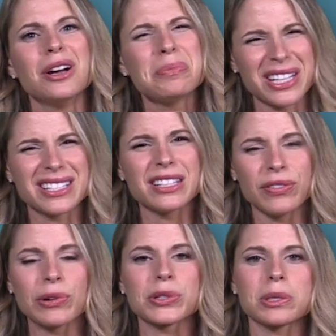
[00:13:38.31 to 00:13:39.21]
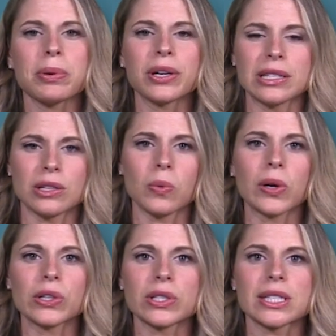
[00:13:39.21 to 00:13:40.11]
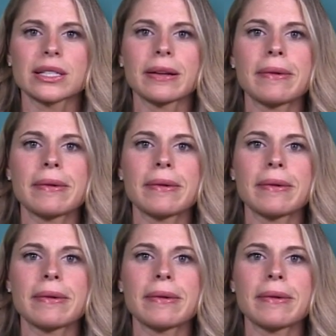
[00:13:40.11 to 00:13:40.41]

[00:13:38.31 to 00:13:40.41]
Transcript: but is difficult to put into words.